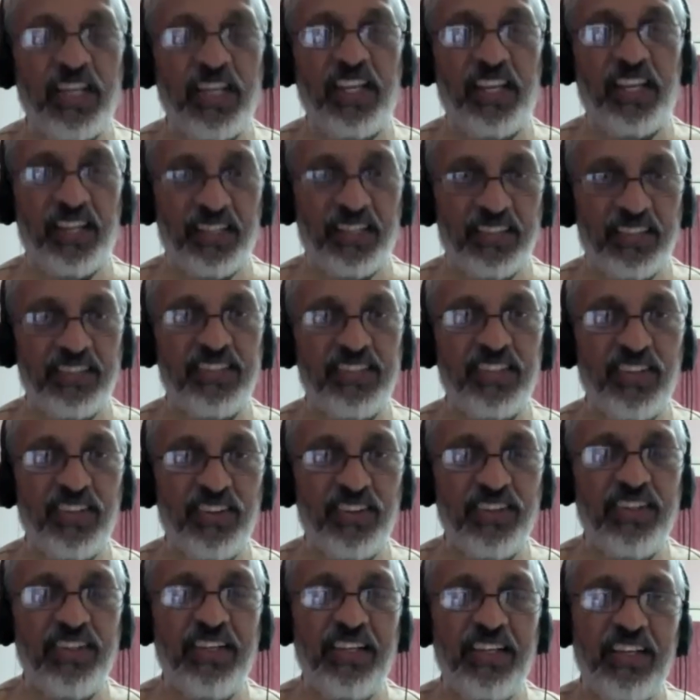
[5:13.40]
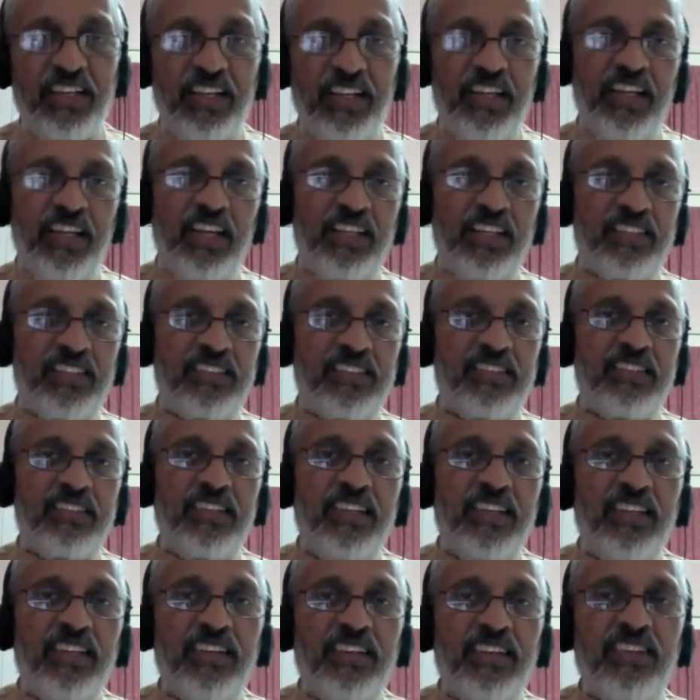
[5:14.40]
yeah. So it's,
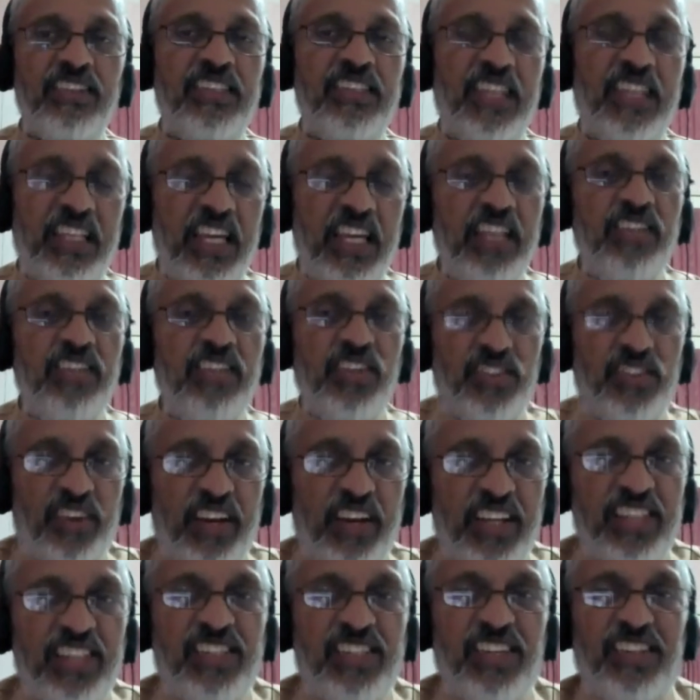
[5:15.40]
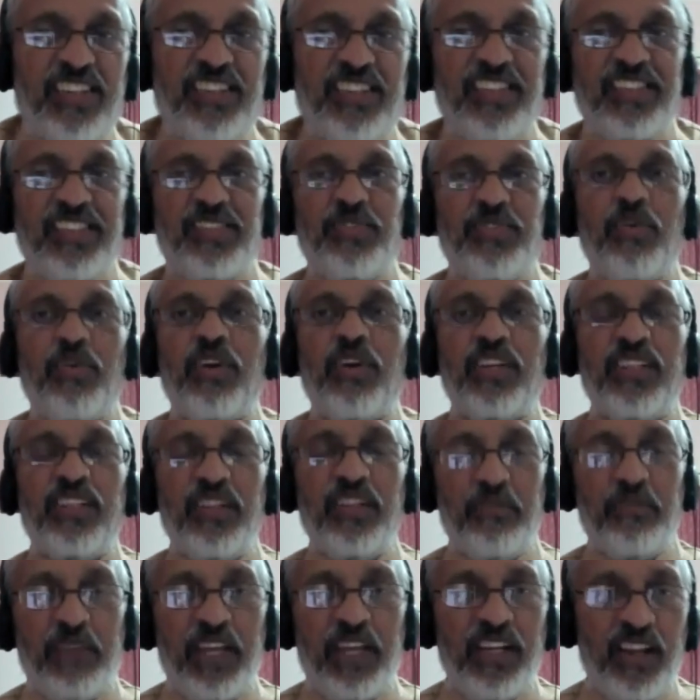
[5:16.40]
you know, sticking to tradition is what
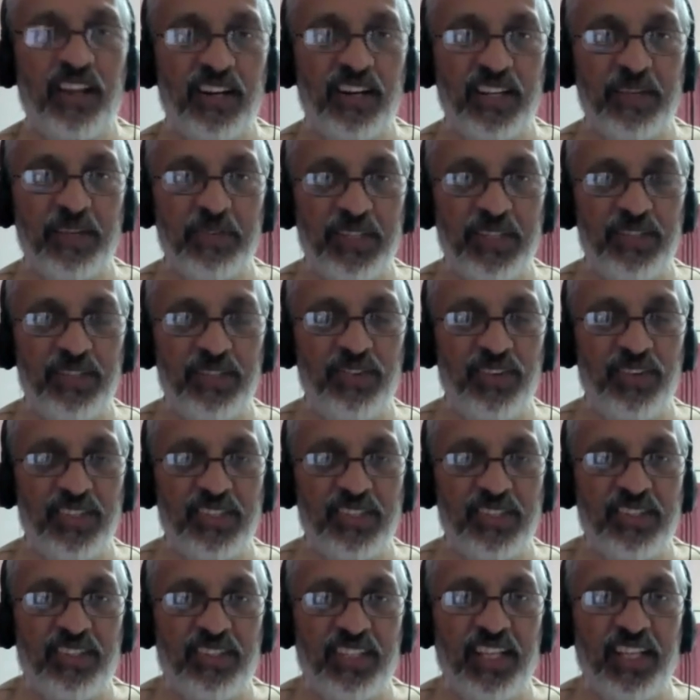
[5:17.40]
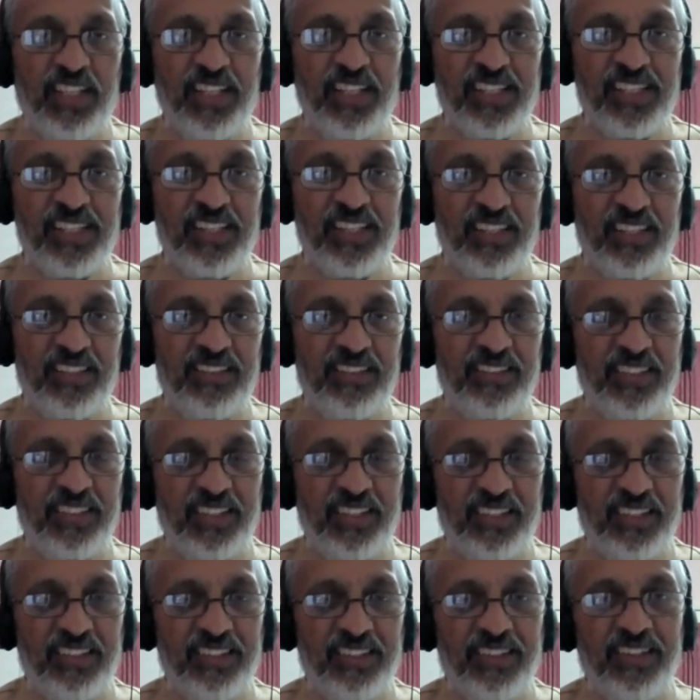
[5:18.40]
the main argument was on the other side.
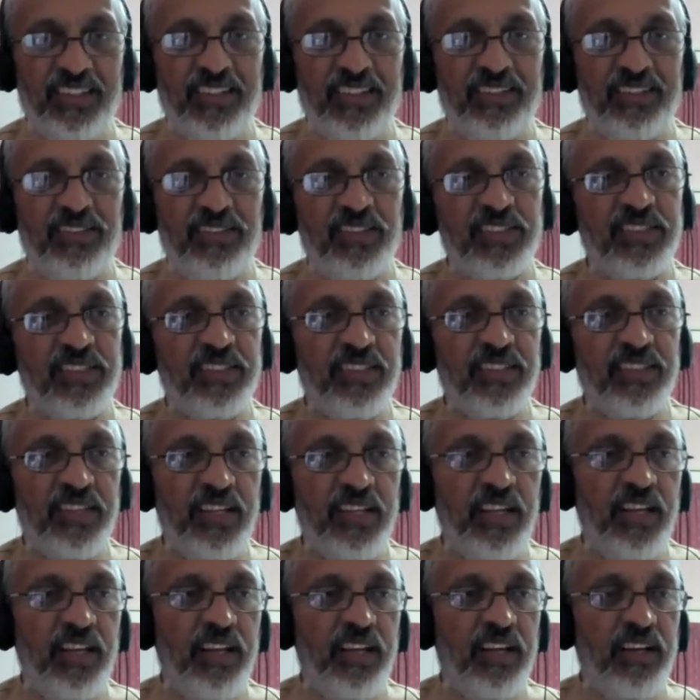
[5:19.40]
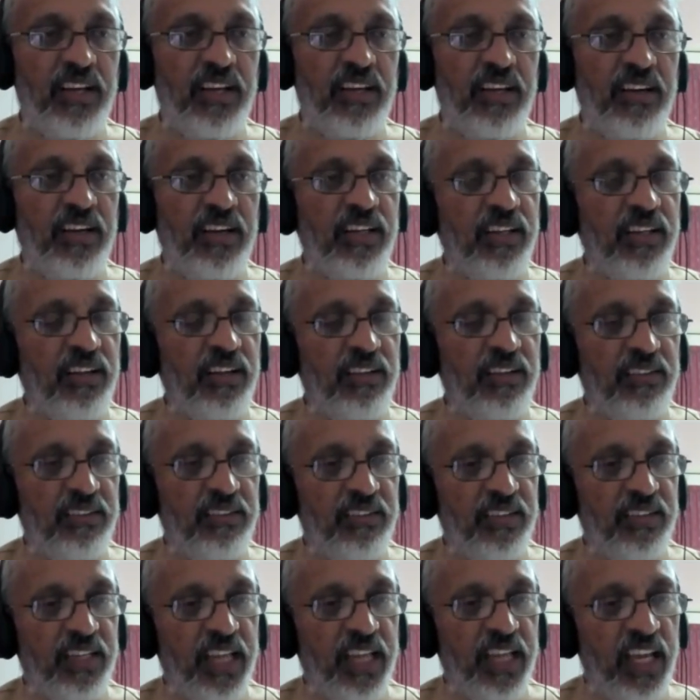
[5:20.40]
And it was,
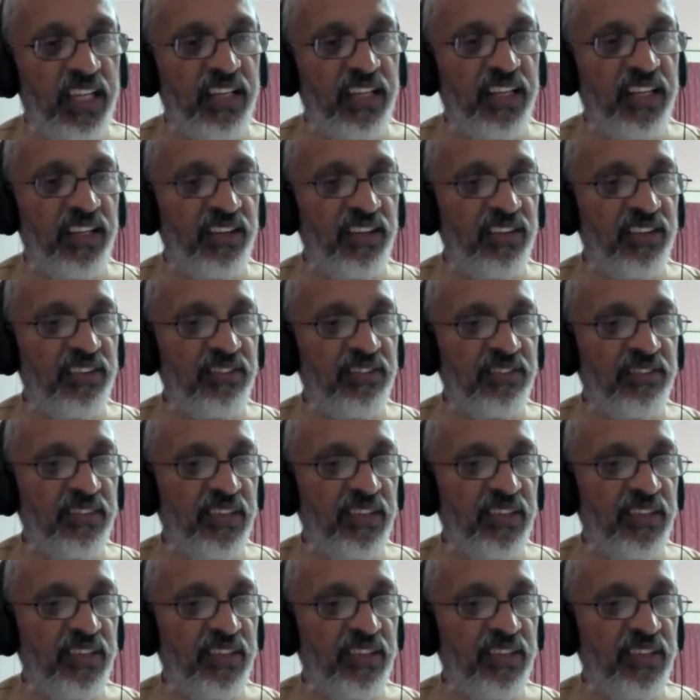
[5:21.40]
and again, you know,